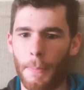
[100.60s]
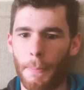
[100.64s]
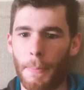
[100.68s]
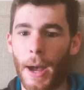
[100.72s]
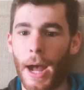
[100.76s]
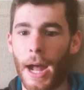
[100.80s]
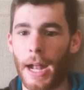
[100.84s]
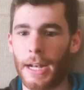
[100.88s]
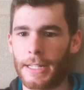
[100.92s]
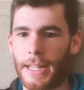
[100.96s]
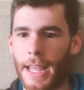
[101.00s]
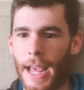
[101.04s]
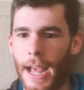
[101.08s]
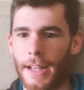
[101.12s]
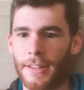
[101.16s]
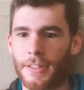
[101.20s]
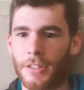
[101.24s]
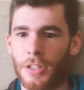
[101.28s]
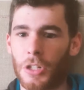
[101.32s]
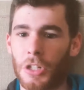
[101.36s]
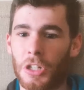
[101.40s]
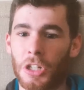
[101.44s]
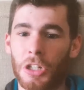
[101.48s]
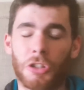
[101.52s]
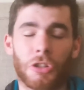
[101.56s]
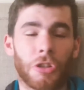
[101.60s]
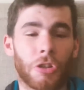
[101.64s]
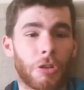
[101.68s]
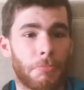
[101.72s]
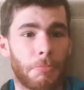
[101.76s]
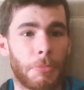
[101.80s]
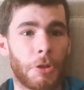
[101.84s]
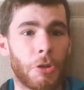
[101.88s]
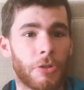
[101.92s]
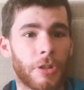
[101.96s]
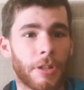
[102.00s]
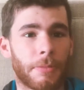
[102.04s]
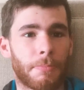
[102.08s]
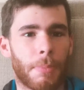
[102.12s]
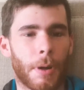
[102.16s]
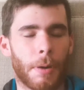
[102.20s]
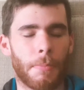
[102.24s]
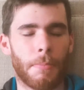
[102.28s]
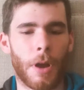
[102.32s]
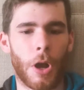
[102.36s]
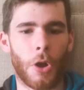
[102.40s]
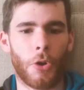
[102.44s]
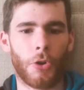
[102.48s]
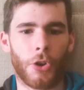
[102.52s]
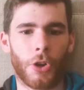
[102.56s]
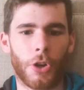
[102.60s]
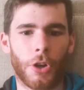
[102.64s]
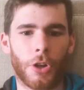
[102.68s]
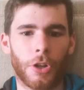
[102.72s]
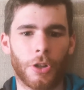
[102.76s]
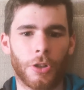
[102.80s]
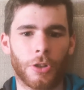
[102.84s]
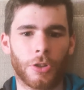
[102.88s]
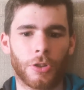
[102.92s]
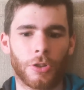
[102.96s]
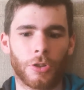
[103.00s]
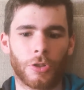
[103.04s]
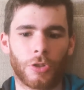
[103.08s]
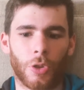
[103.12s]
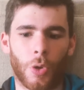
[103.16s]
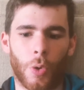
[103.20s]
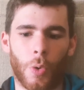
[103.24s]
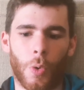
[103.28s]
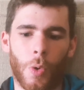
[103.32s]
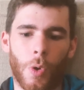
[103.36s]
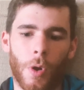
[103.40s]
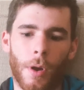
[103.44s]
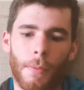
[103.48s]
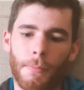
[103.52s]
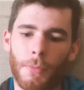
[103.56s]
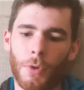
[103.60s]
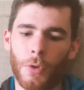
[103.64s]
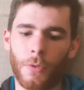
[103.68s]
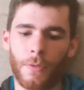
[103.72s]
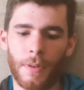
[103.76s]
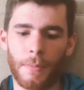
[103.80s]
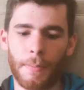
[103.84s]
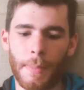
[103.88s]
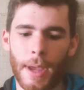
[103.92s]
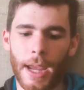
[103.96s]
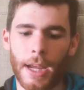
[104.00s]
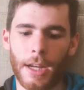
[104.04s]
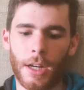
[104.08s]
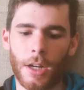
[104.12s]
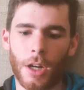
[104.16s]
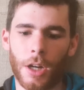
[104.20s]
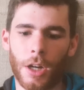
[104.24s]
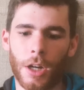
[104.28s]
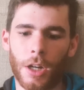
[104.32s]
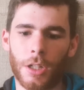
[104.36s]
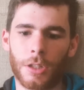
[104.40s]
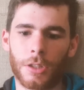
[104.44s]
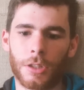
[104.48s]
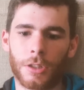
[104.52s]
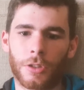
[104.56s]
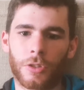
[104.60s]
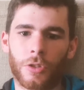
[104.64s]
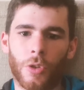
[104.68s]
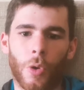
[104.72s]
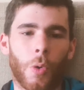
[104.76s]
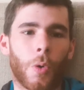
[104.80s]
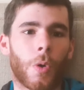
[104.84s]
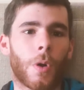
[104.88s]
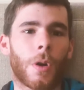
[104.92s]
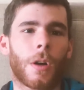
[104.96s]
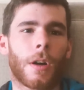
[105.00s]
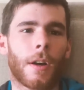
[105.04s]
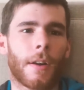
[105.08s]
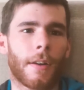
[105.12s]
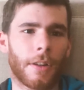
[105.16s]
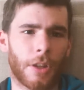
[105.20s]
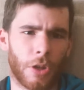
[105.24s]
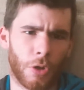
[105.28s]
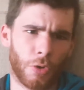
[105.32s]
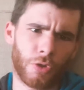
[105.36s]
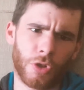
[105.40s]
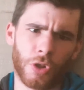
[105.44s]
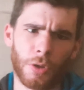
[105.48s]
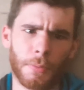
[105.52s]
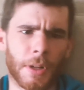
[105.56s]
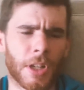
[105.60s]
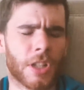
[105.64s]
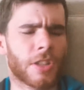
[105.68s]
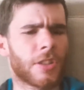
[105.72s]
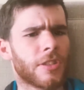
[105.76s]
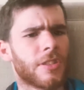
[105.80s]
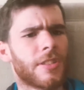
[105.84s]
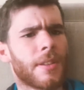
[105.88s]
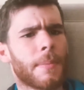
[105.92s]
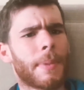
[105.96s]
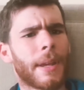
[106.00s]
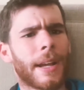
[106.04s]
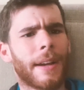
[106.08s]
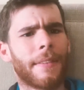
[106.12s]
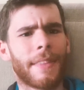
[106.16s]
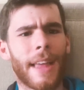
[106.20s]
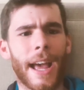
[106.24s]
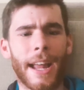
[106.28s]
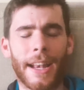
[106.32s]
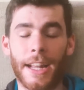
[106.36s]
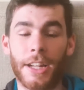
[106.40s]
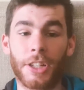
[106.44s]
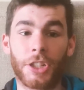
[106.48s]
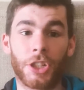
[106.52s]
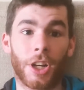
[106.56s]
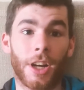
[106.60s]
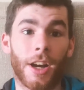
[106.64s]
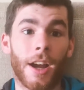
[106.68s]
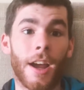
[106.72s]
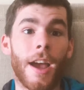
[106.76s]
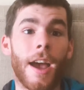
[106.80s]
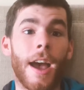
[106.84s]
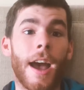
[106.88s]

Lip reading: podcasters or music promoters or movie makers or YouTubers or something of that nature.